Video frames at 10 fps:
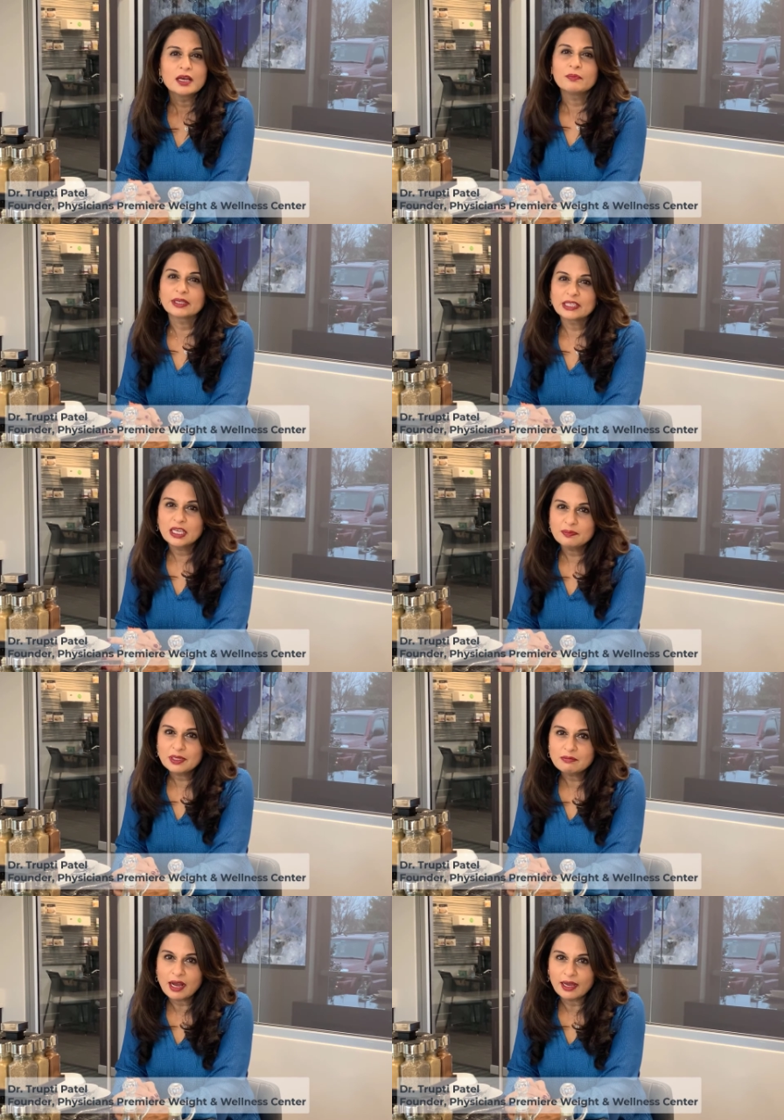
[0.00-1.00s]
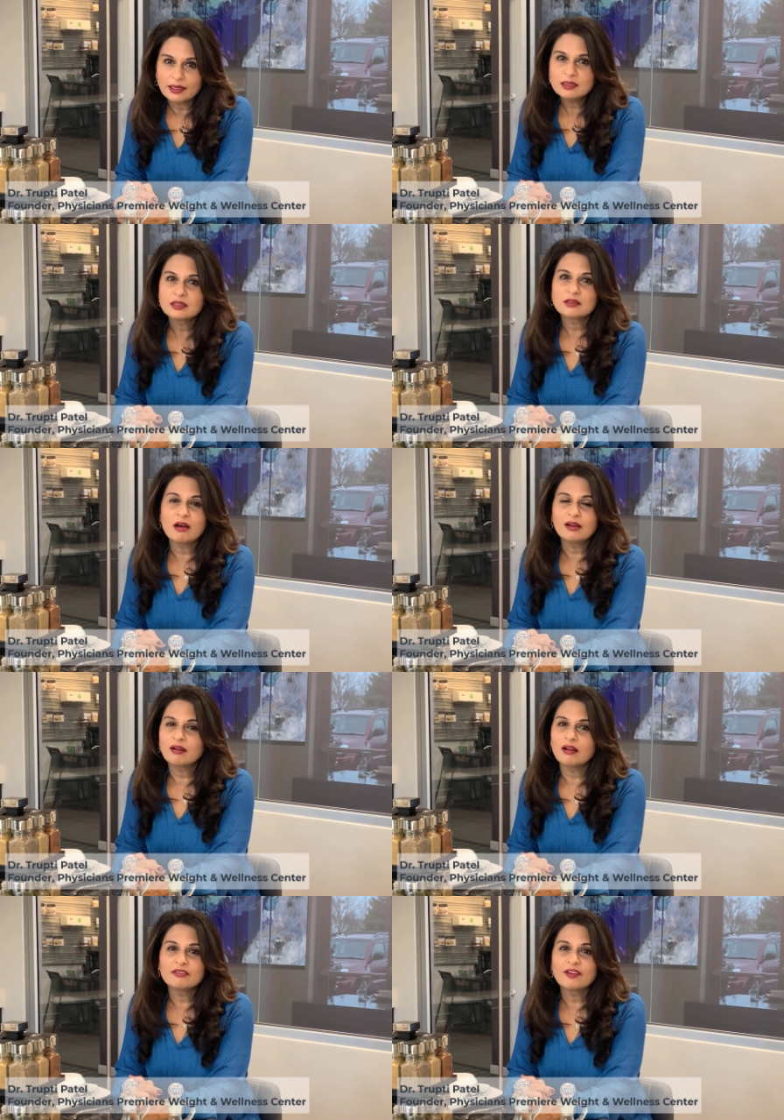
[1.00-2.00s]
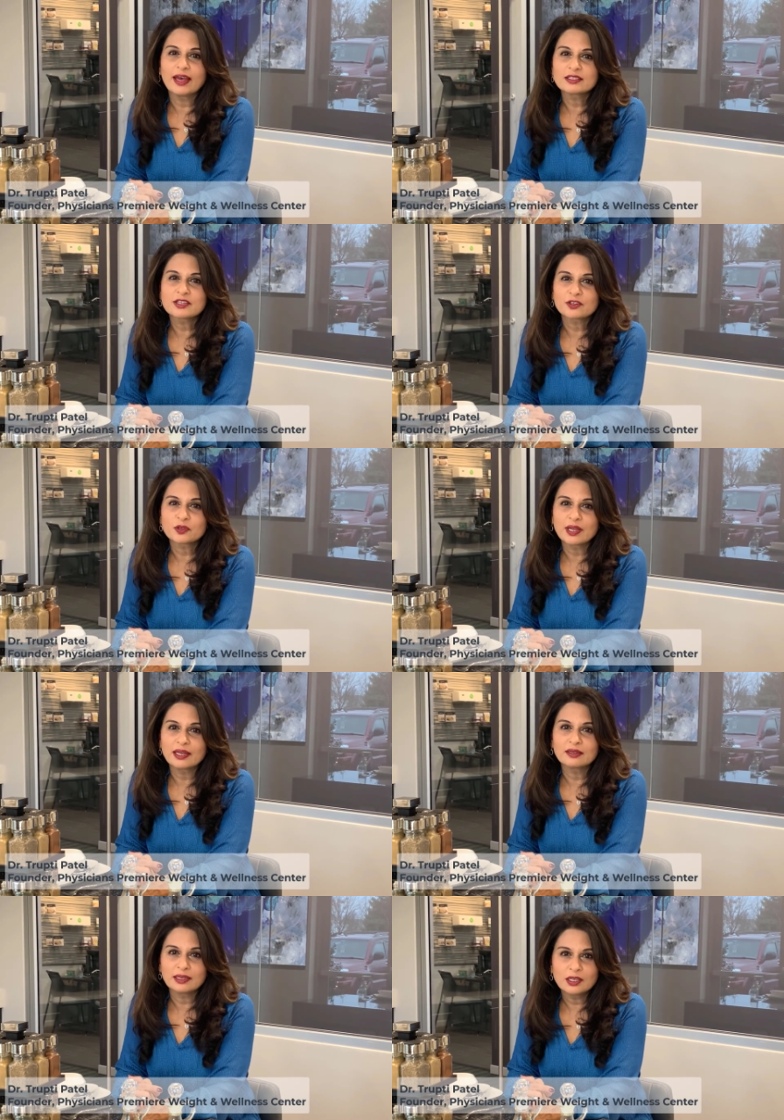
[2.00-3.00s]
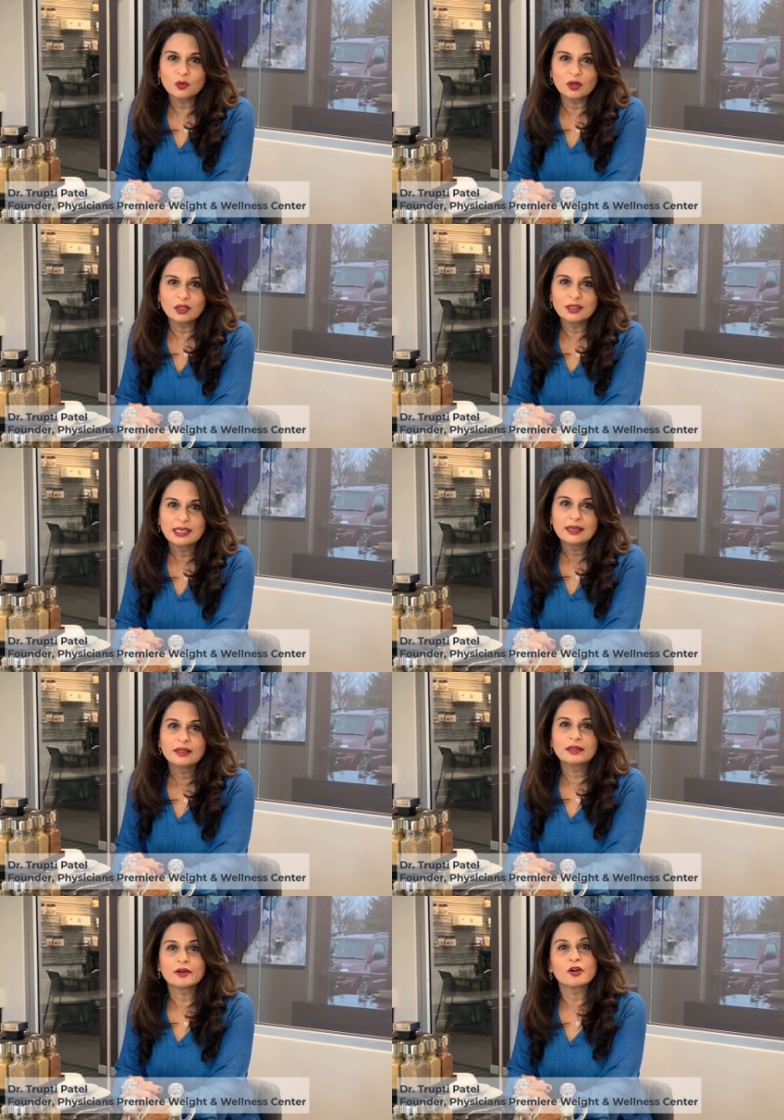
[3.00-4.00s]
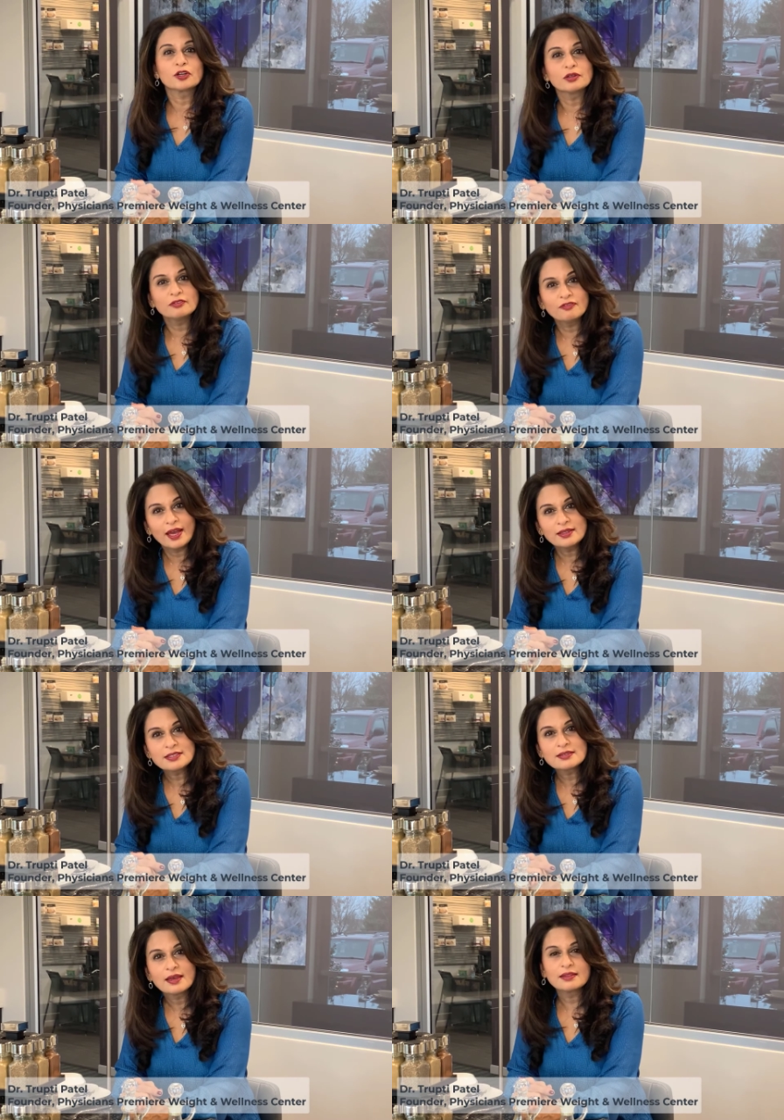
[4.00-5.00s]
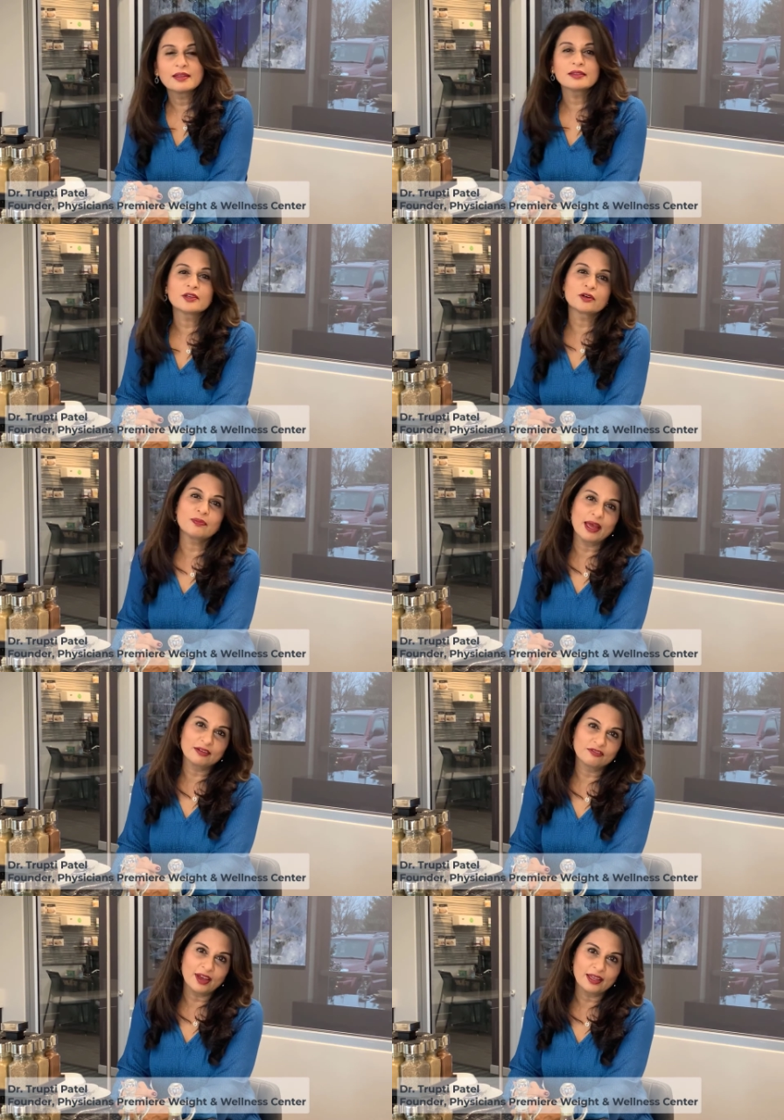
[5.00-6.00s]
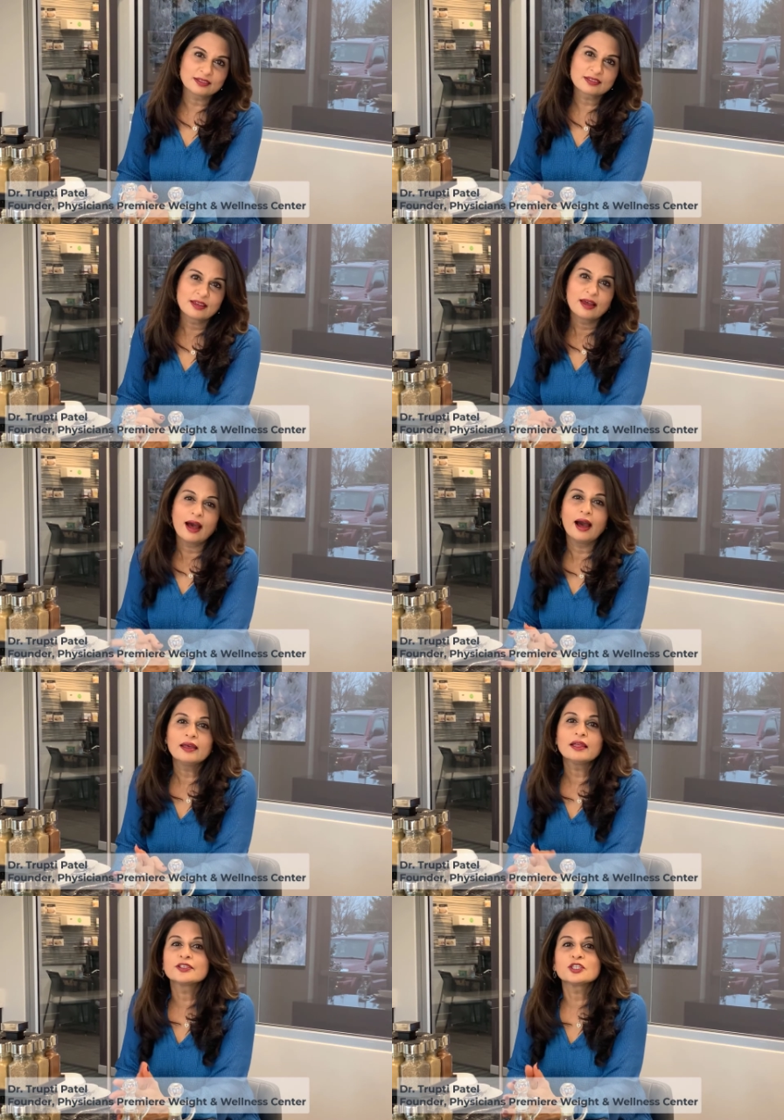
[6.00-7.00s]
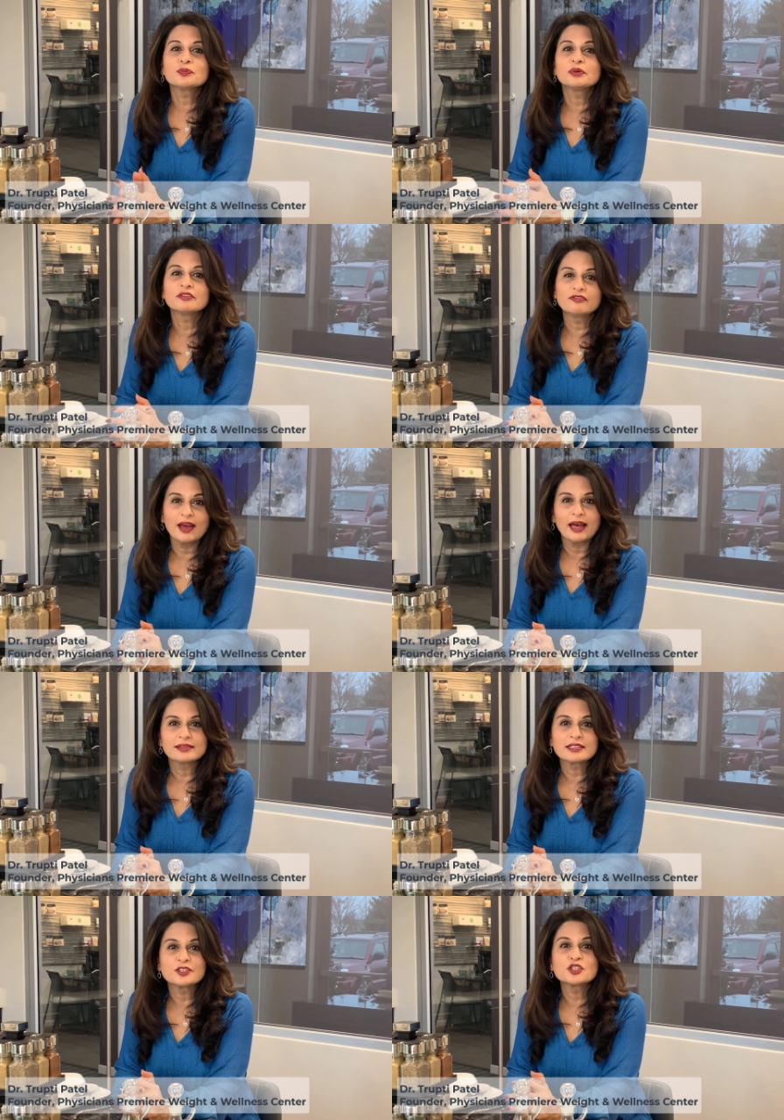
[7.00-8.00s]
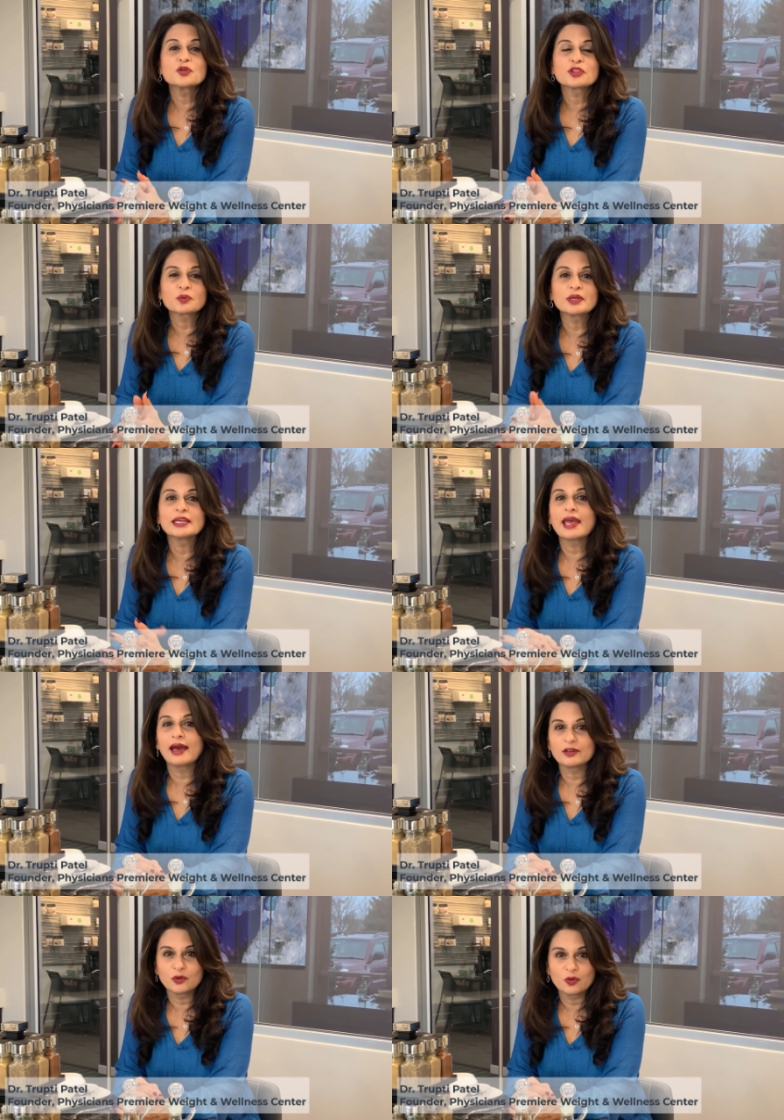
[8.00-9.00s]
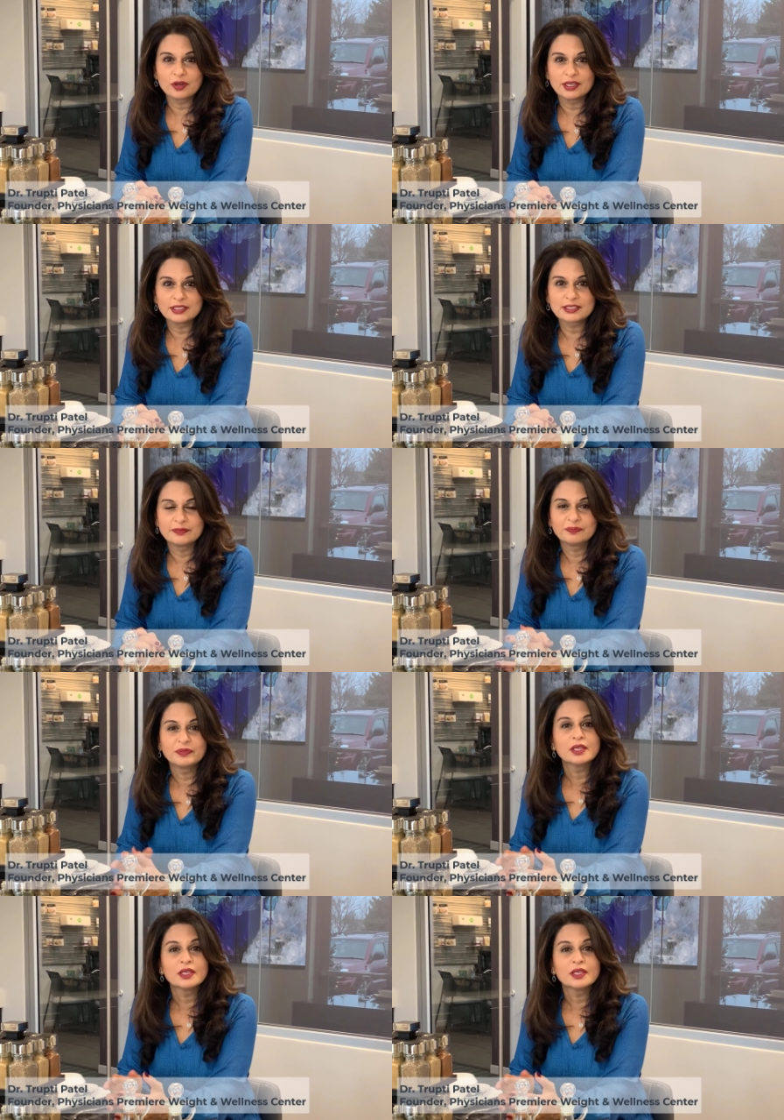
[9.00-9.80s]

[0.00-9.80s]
But keep in mind, not all fats are created equal. There are good fats and then there are bad fats. I like to put fats into three categories.